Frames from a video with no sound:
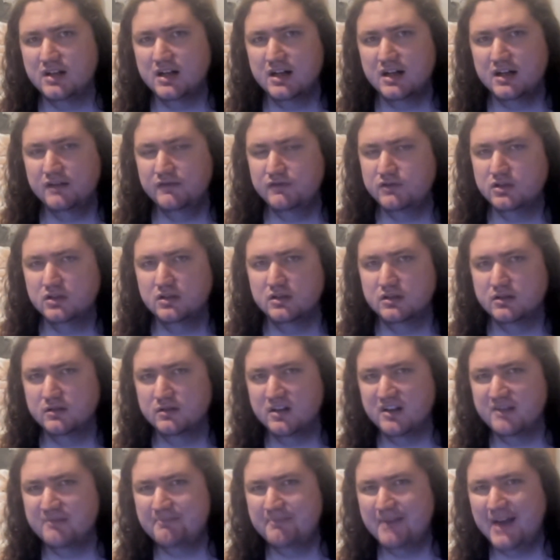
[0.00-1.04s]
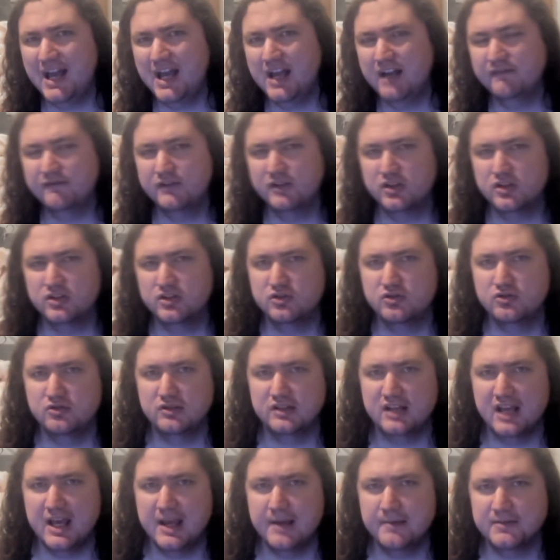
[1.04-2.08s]
after a bad first 2
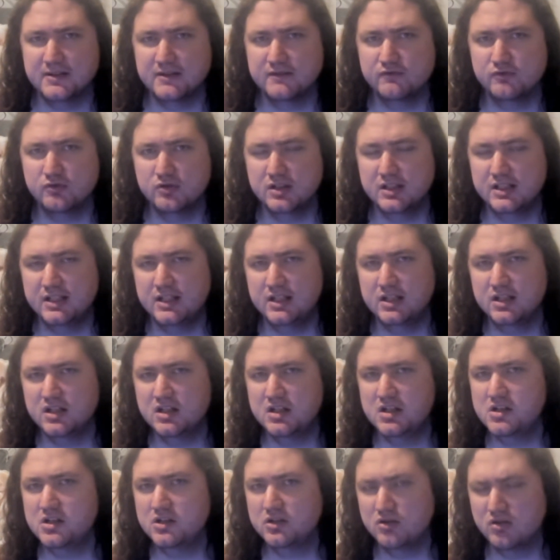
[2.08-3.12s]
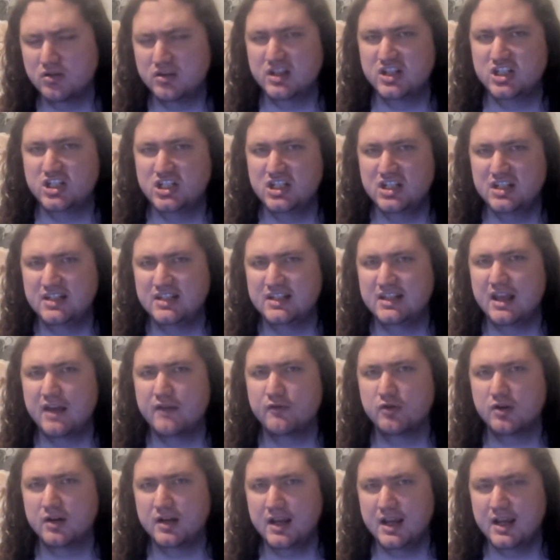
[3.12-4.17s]
games, have really got their shit
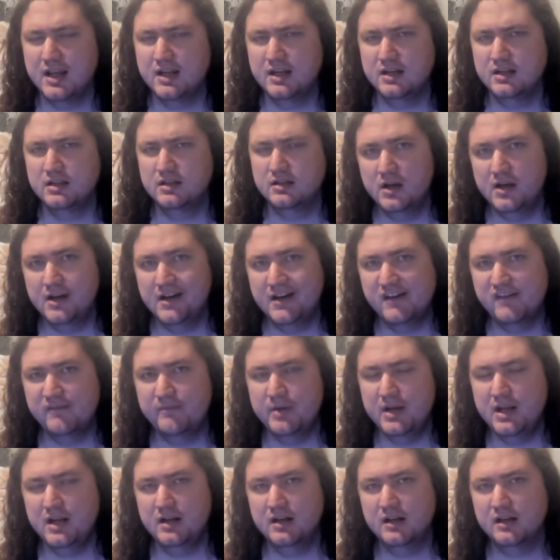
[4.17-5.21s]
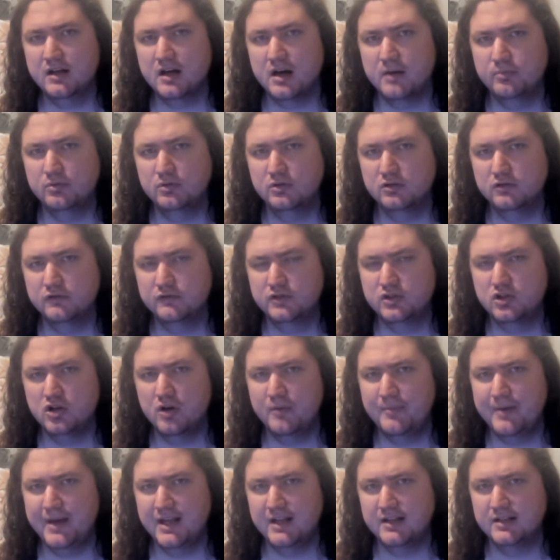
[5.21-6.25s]
together again and have beaten a couple of
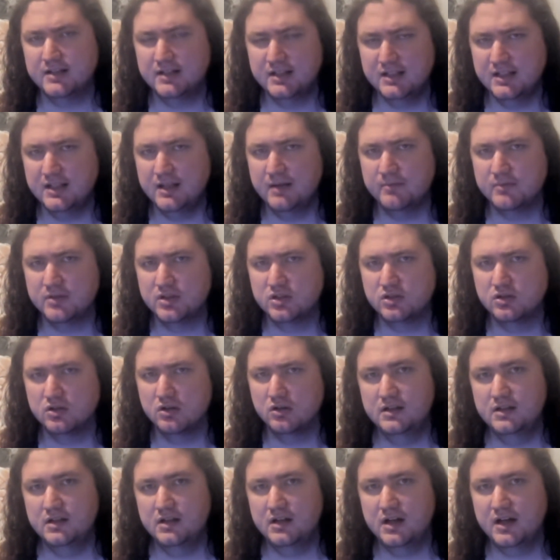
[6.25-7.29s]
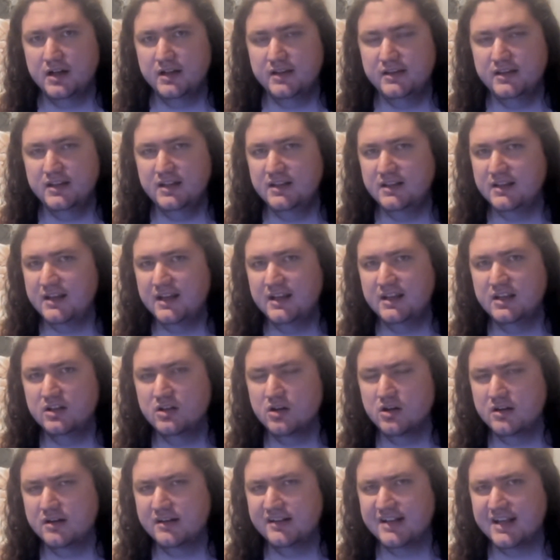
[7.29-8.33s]
top 8 teams. So I think they can
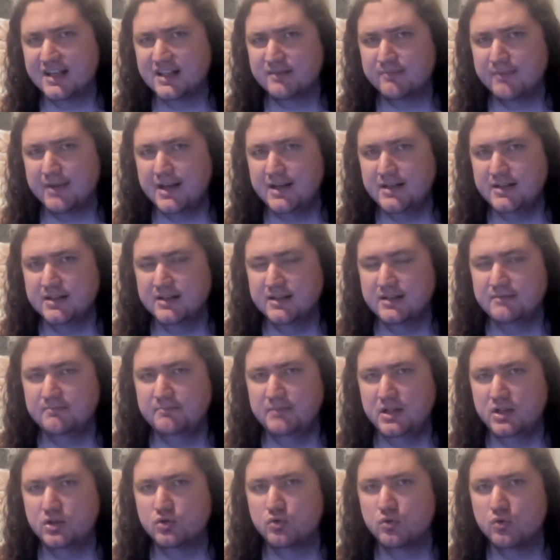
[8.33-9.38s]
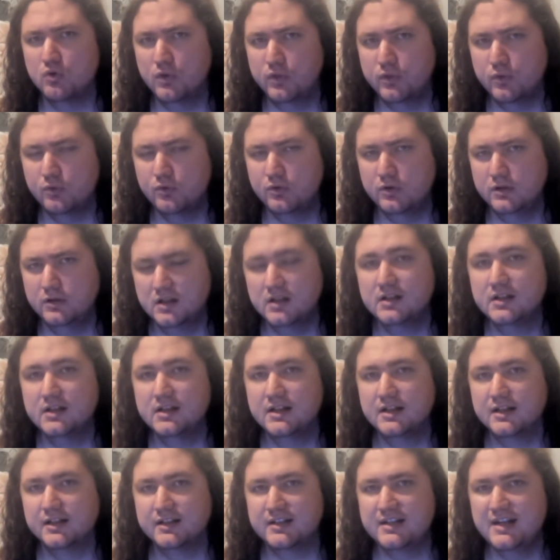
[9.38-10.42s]
go to Tasmania and beat Hawthorn.
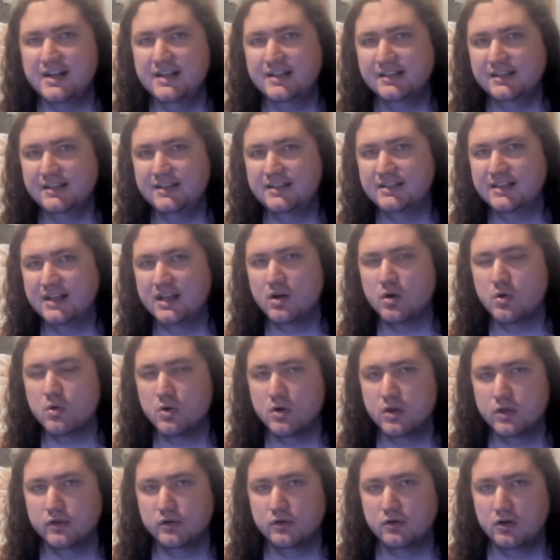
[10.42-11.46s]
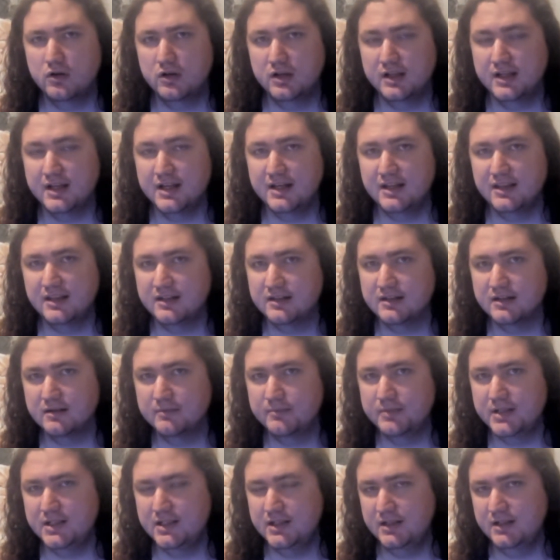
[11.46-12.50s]
You can easily see Hawthorn getting the
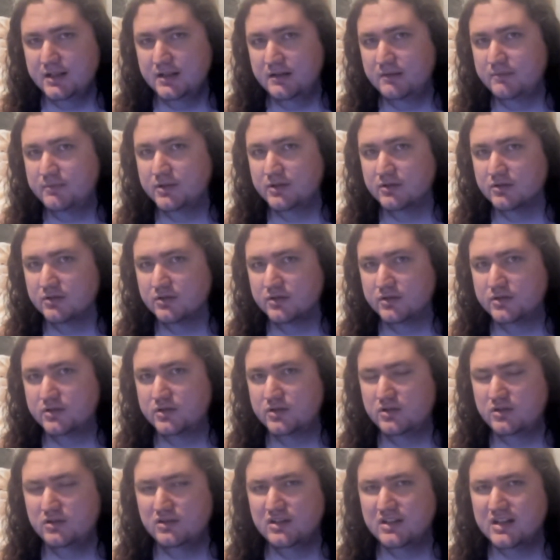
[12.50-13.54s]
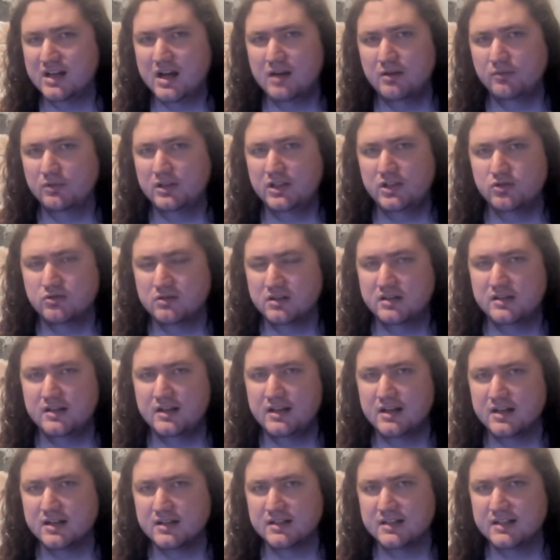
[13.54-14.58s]
dub here because you can't really trust a
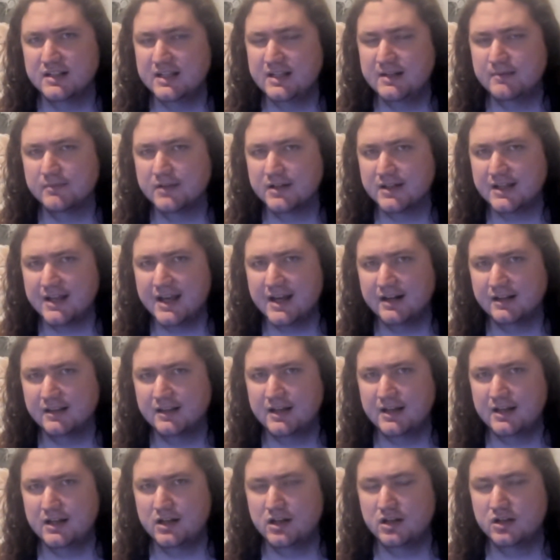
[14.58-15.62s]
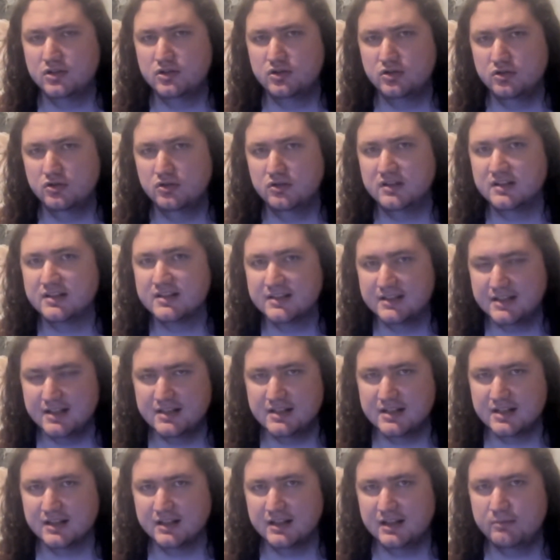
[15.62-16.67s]
young team like Adelaide to
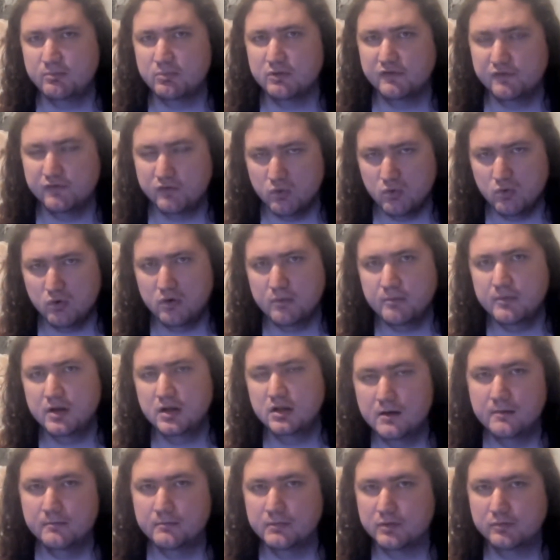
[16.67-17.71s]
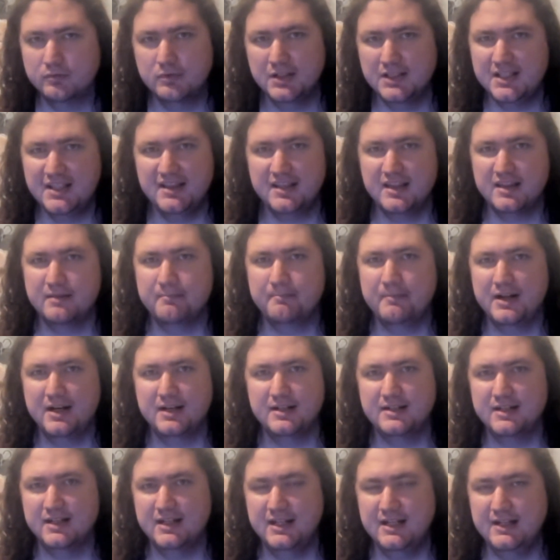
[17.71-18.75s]
consistently perform. But really they're the better
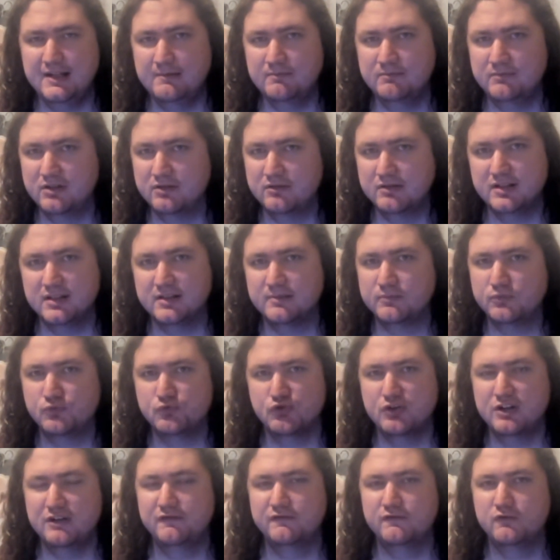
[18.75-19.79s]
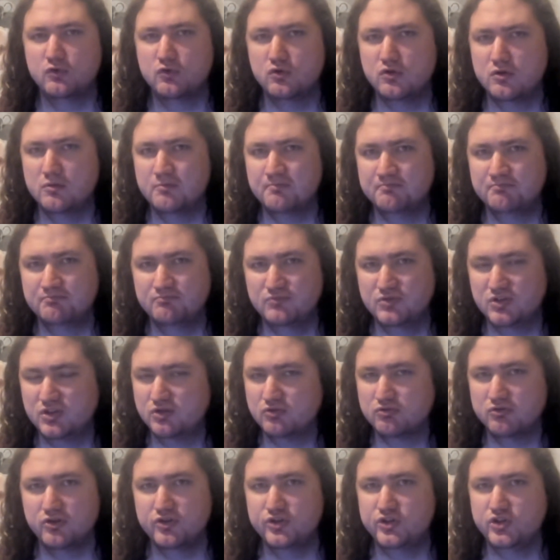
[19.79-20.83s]
team, they're in some great form,
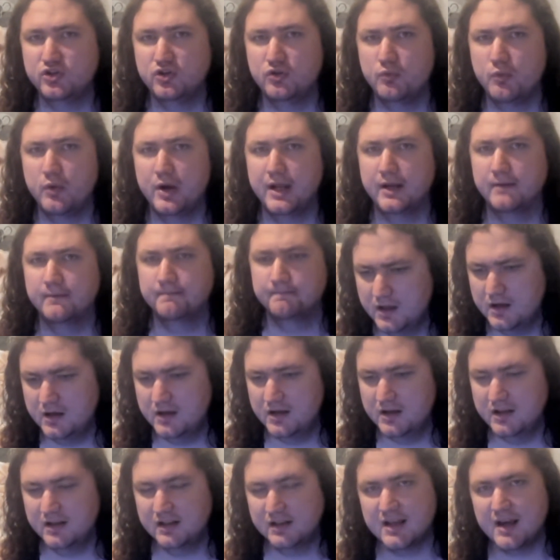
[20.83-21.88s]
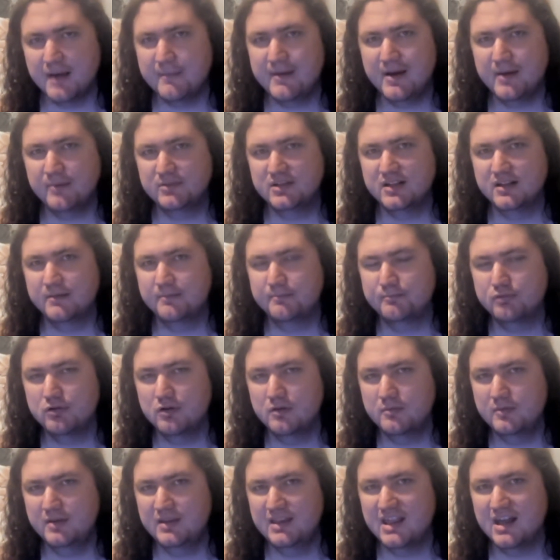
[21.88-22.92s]
Crows should win. Coming up to
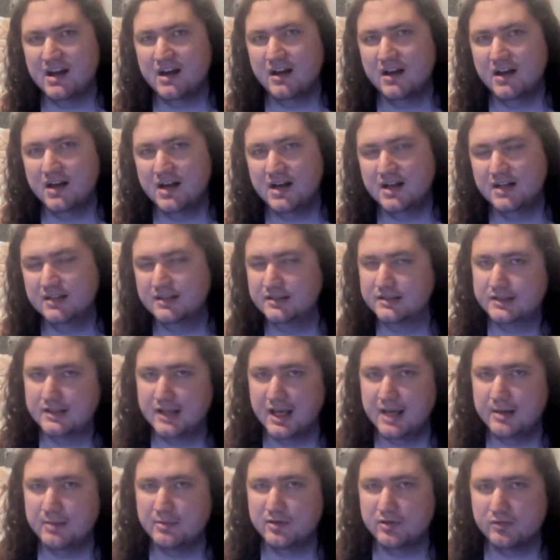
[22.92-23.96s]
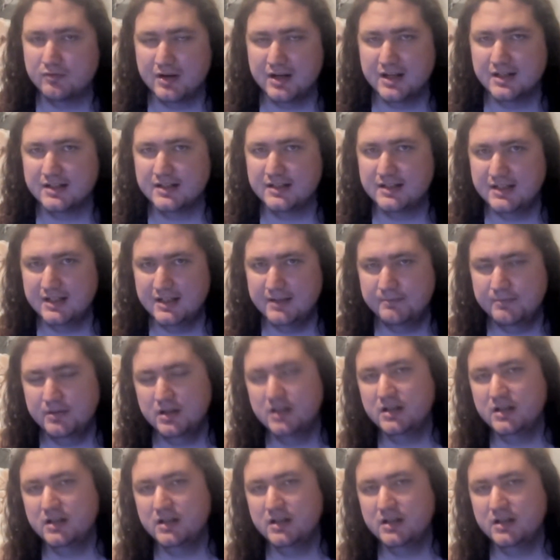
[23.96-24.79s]
probably the hardest game of the round to tip,